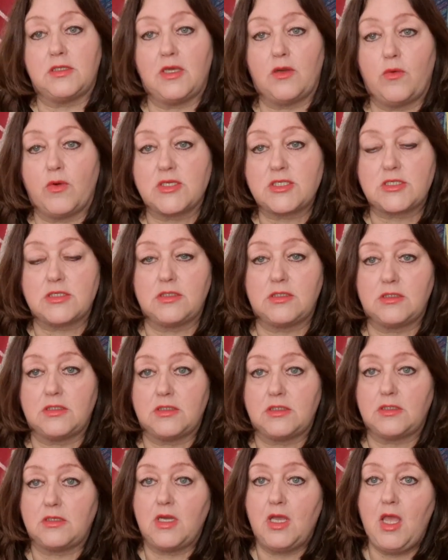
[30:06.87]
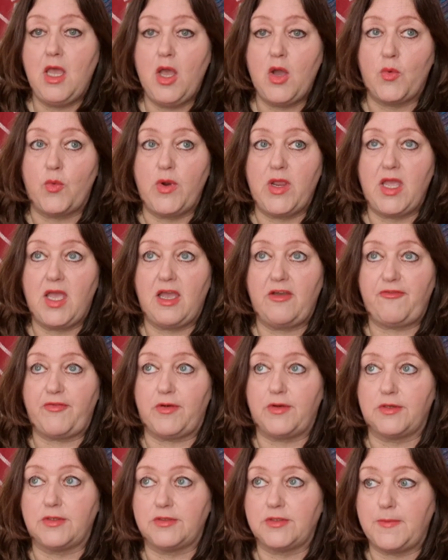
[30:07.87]
and there was we have
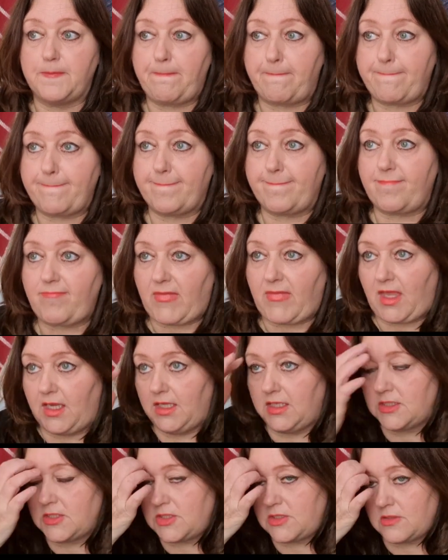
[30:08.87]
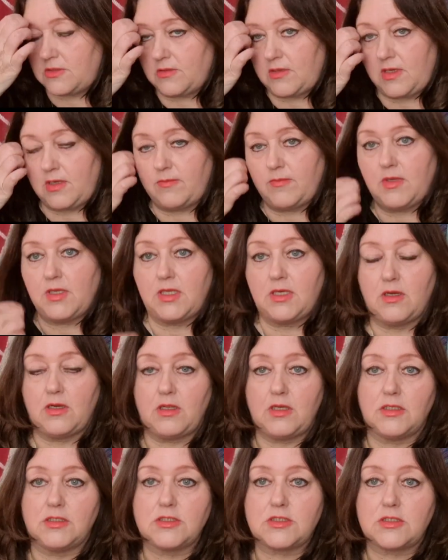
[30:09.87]
on Instagram in
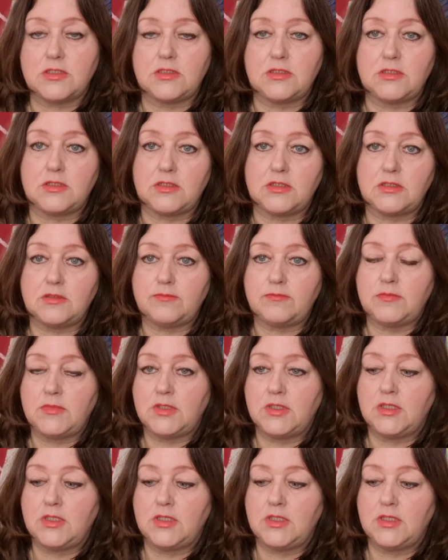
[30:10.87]
Holland a